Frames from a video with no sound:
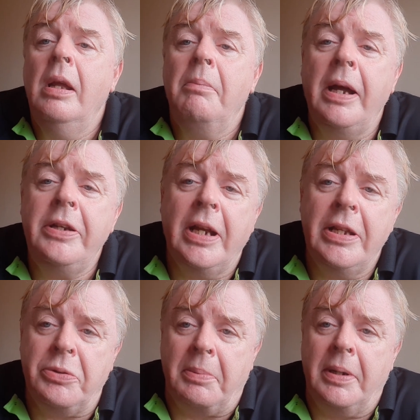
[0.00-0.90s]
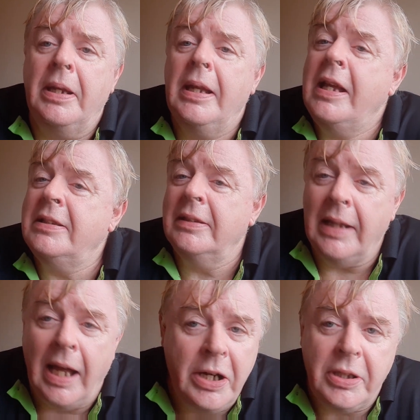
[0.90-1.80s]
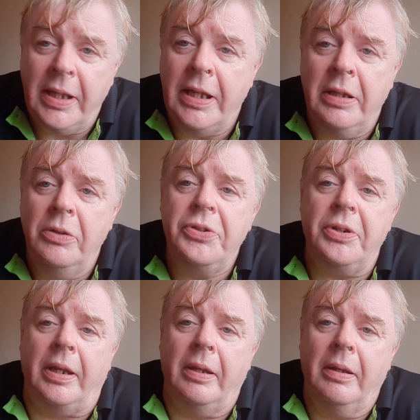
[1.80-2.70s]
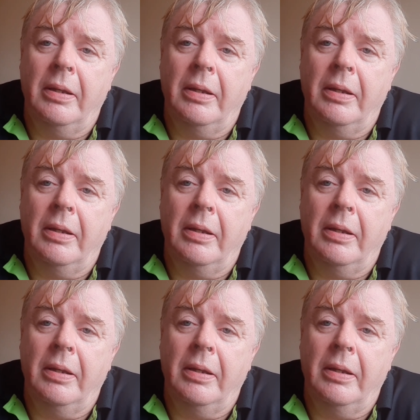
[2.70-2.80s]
by trans women is largely illusory.